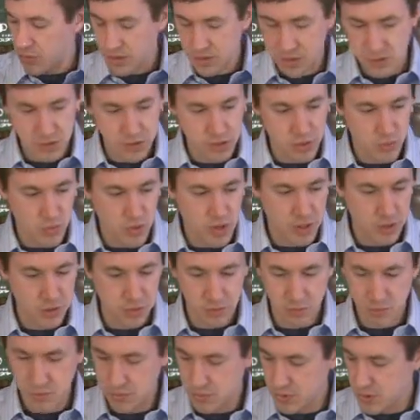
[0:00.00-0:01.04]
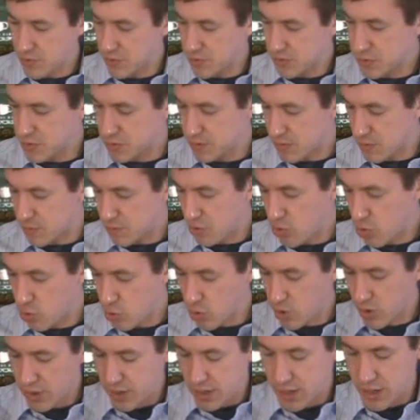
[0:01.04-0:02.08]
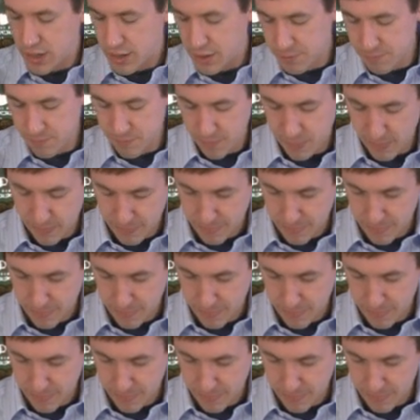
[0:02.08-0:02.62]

just get ready to give us a pour here.